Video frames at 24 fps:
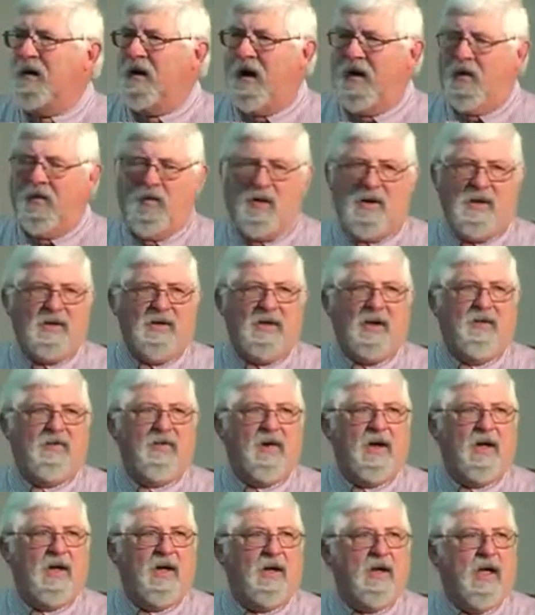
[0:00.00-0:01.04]
We'd never
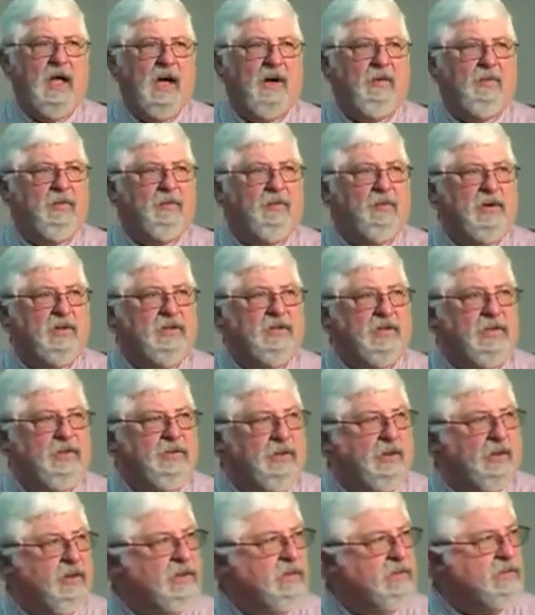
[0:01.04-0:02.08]
hang out with a bunch of
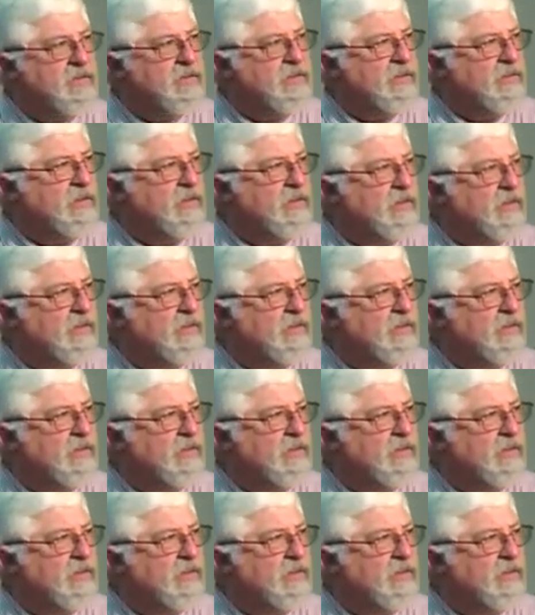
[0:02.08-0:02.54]
drunks,